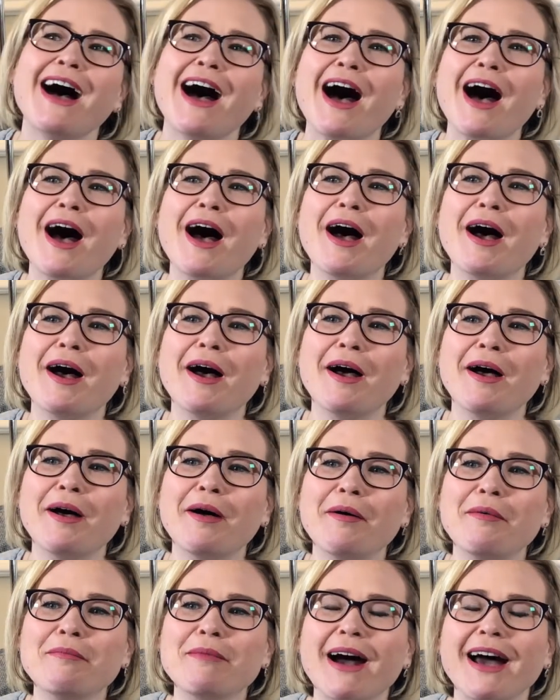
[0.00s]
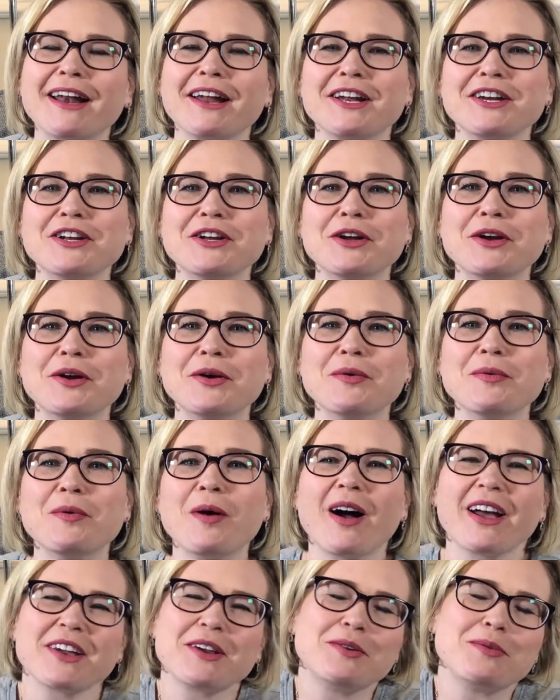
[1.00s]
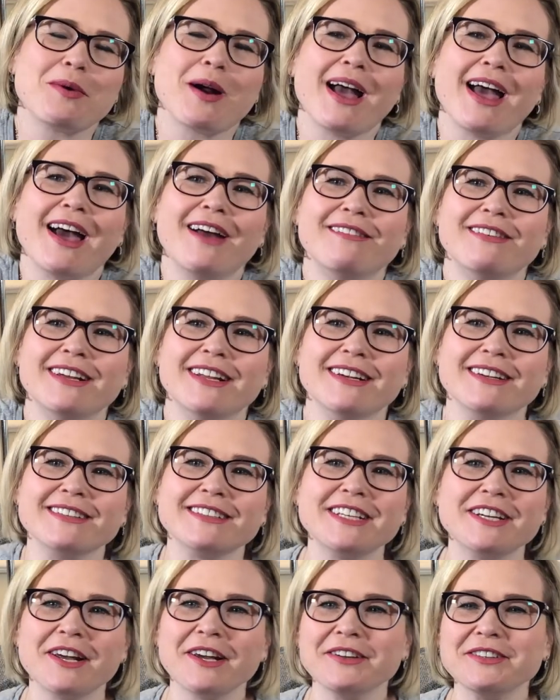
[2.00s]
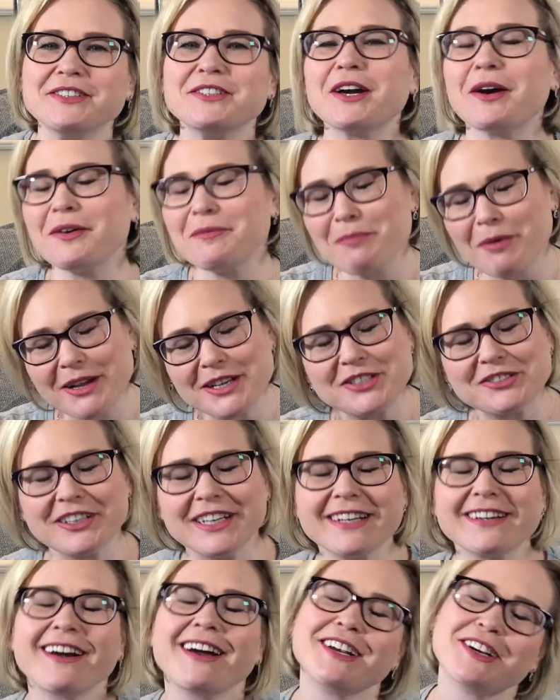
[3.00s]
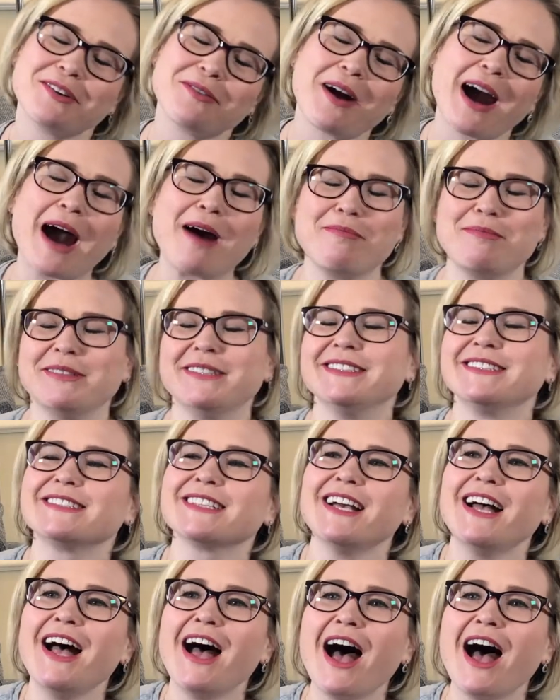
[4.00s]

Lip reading: and I knew what I could wear, and you know, you go and buy a drink, I knew what happens.